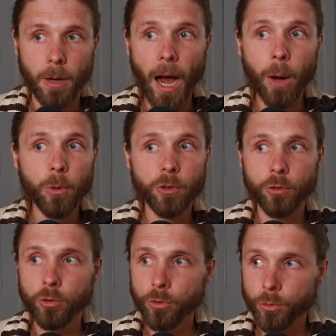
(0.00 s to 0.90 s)
I was
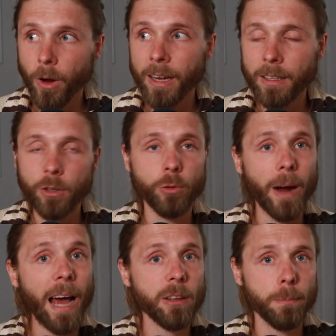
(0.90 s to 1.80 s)
trying to
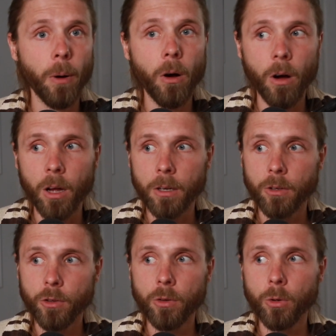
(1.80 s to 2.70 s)
grasp on
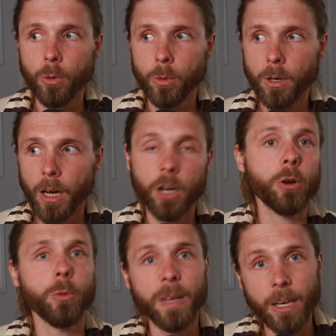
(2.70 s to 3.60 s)
to a
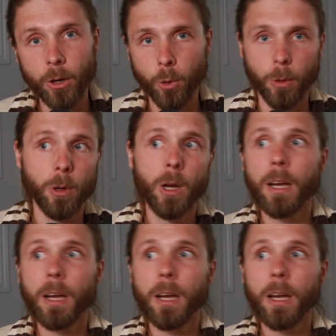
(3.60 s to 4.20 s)
career or